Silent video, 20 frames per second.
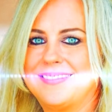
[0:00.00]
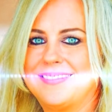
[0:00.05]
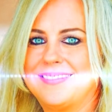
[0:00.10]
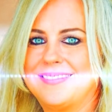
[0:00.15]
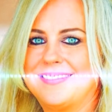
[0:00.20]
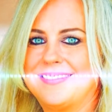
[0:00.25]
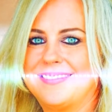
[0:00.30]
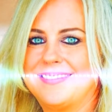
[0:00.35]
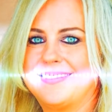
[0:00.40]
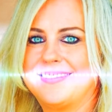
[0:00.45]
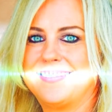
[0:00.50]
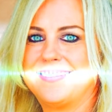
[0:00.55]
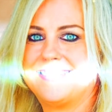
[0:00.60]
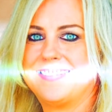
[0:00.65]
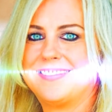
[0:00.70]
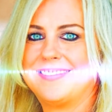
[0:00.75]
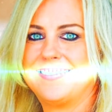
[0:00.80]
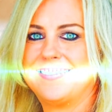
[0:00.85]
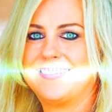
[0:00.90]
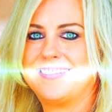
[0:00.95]
What would it
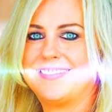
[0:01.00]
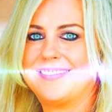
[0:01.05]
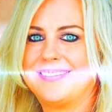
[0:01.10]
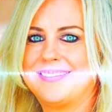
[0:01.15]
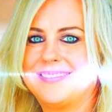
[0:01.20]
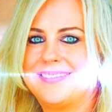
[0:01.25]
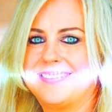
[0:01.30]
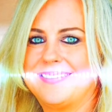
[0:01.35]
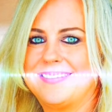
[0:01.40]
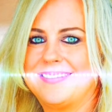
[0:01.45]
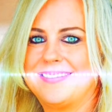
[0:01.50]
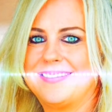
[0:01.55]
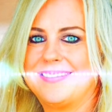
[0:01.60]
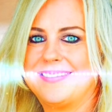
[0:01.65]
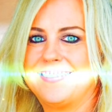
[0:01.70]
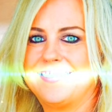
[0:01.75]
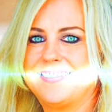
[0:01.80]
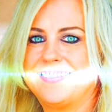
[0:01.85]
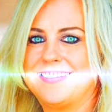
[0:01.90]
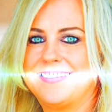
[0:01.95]
take for me to be able
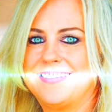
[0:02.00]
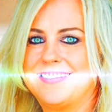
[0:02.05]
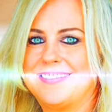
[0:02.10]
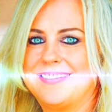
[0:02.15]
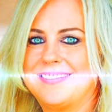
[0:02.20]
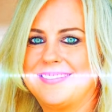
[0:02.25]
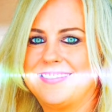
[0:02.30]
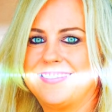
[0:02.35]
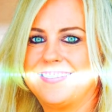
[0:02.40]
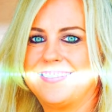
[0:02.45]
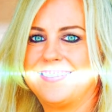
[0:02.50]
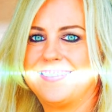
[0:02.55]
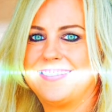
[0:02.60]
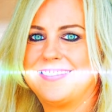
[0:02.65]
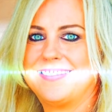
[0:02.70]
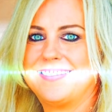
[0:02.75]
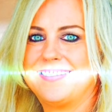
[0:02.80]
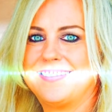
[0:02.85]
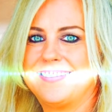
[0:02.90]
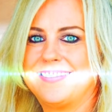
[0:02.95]
to receive
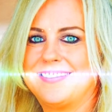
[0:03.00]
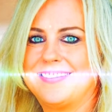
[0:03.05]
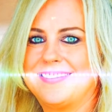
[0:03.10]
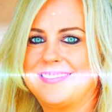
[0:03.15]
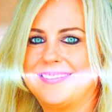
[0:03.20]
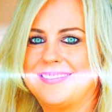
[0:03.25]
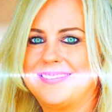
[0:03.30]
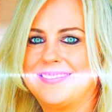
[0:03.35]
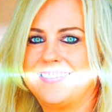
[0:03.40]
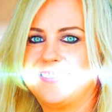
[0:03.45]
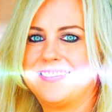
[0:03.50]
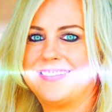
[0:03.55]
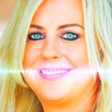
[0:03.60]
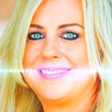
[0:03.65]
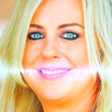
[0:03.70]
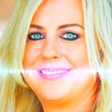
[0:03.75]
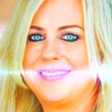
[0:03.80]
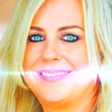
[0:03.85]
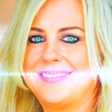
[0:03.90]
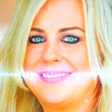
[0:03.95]
$100,000? What would it
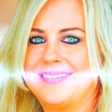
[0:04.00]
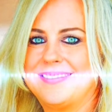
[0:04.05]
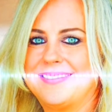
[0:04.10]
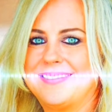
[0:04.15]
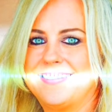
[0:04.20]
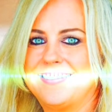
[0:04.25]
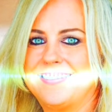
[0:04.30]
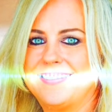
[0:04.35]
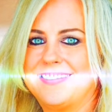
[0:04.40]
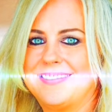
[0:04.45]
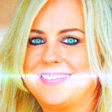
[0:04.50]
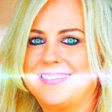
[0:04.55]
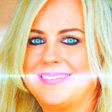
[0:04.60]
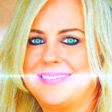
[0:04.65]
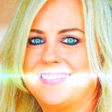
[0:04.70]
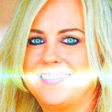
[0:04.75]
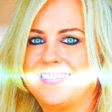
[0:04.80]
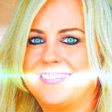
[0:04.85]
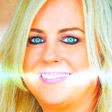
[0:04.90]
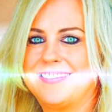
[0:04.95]
take for me to receive
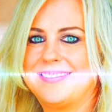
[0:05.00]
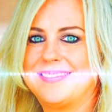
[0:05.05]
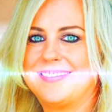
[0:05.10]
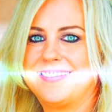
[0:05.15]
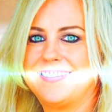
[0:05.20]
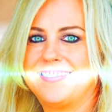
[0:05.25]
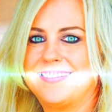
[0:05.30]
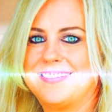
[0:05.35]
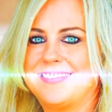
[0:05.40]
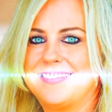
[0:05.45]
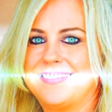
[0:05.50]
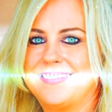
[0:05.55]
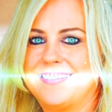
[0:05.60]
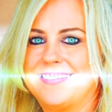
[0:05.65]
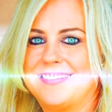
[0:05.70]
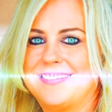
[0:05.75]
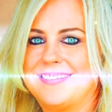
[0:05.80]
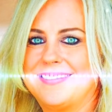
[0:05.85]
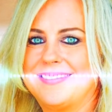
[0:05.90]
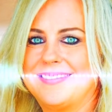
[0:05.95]

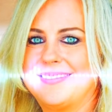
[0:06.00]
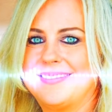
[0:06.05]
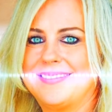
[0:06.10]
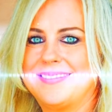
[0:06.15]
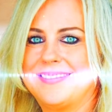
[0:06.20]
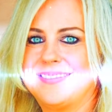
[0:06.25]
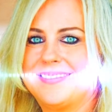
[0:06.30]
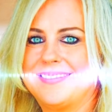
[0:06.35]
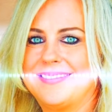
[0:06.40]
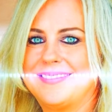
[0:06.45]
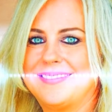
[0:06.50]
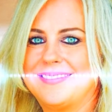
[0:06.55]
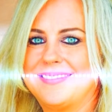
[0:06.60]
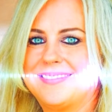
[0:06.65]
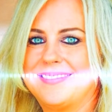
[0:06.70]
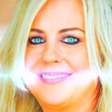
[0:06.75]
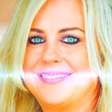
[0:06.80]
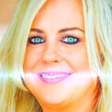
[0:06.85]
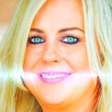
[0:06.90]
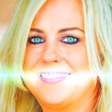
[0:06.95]
$200,000? What would it take
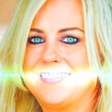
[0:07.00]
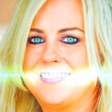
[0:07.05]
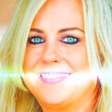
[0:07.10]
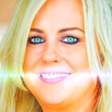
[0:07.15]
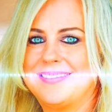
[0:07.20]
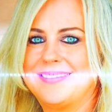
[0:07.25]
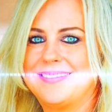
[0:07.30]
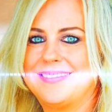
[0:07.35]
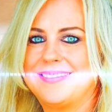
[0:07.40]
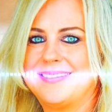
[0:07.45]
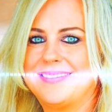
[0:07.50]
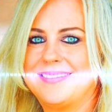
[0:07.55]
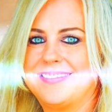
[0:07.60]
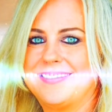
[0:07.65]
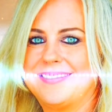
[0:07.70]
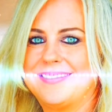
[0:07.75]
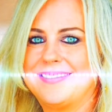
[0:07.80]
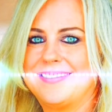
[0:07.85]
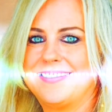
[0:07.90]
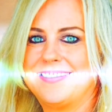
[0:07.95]
for me to receive
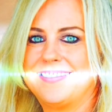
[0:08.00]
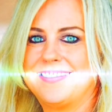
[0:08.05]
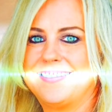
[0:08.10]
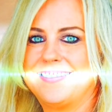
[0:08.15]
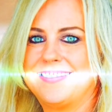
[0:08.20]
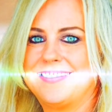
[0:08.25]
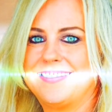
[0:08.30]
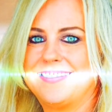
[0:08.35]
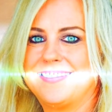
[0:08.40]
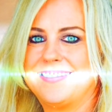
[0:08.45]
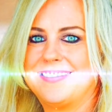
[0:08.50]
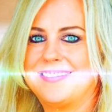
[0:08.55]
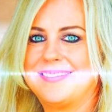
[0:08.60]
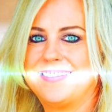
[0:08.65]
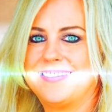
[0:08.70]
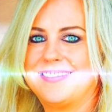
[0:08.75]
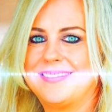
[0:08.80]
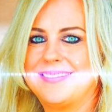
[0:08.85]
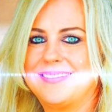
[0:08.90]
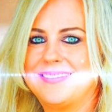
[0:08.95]

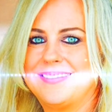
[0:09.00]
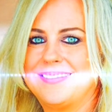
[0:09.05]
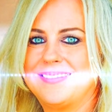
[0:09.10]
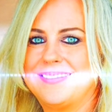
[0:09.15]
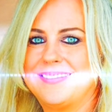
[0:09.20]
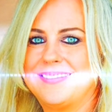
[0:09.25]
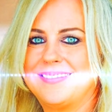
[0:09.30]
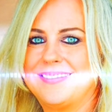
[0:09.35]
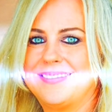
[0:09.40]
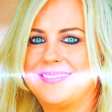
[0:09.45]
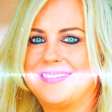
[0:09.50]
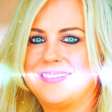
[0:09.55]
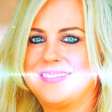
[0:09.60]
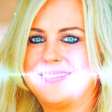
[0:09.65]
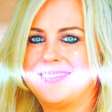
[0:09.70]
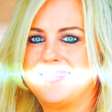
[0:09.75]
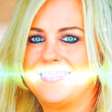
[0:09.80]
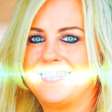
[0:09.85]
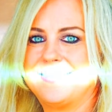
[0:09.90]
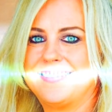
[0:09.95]
$300,000? And
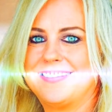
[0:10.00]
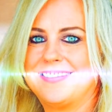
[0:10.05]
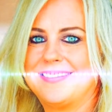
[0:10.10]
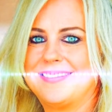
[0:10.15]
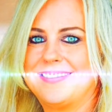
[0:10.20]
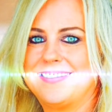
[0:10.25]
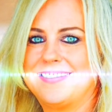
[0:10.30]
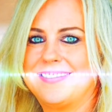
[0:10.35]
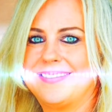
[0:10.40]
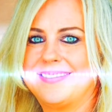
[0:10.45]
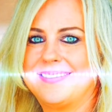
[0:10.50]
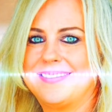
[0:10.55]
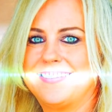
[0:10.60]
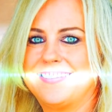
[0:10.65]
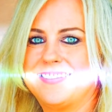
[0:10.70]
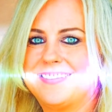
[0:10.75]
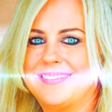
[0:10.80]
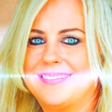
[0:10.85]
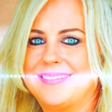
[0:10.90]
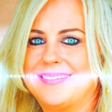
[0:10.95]
when you're saying, what would
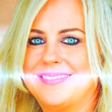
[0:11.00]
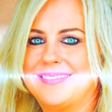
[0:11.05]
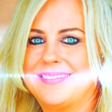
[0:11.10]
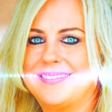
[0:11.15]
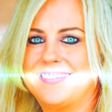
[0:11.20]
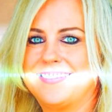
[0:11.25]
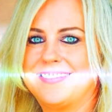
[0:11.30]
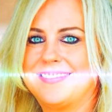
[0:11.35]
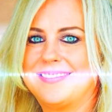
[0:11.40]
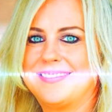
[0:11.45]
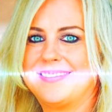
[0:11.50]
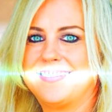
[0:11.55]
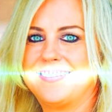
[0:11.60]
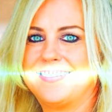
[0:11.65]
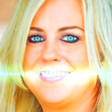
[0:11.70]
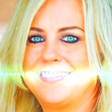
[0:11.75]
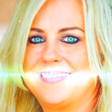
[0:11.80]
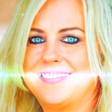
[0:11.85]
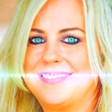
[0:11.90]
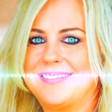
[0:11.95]
it take for me to
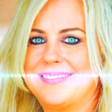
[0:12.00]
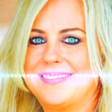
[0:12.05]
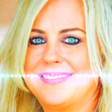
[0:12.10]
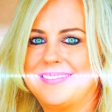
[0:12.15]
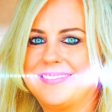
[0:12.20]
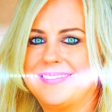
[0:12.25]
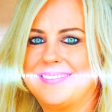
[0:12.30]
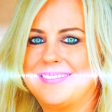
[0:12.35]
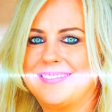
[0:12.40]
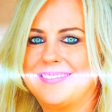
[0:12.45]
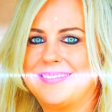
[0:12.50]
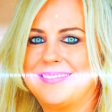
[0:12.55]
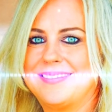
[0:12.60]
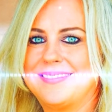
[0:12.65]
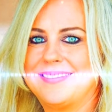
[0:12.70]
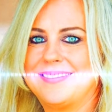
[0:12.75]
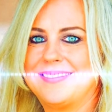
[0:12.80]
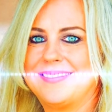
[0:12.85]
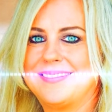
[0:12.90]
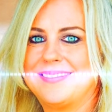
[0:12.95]
receive,
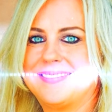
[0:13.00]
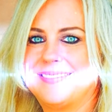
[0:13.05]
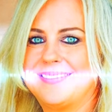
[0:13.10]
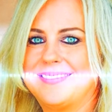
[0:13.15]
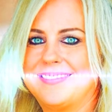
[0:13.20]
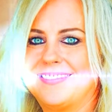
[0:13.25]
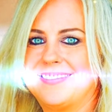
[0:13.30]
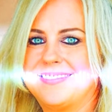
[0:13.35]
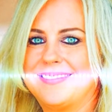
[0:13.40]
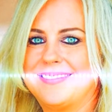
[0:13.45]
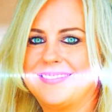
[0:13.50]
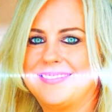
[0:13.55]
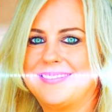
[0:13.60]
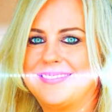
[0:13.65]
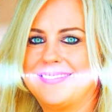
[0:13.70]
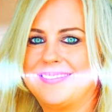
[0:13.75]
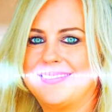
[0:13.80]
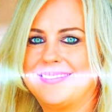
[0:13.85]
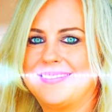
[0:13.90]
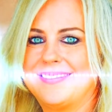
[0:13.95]
you're letting the
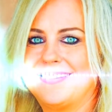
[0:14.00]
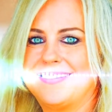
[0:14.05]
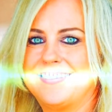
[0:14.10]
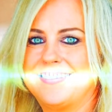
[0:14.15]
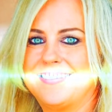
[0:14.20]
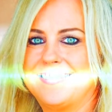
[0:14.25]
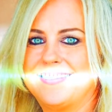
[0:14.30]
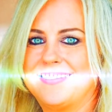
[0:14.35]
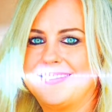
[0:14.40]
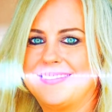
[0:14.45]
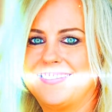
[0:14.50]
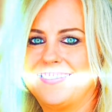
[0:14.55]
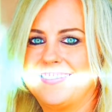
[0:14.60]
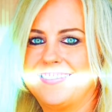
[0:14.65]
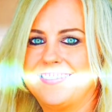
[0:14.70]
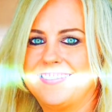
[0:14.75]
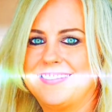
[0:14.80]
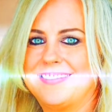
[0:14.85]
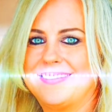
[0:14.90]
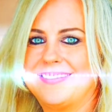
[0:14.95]
universe figure
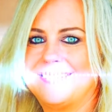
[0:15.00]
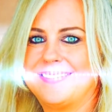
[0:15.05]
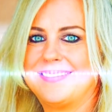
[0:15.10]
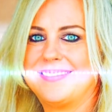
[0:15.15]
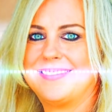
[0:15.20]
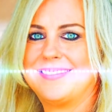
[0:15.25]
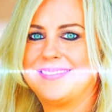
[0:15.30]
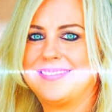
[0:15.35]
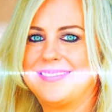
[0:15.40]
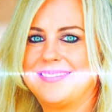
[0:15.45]
that out for you.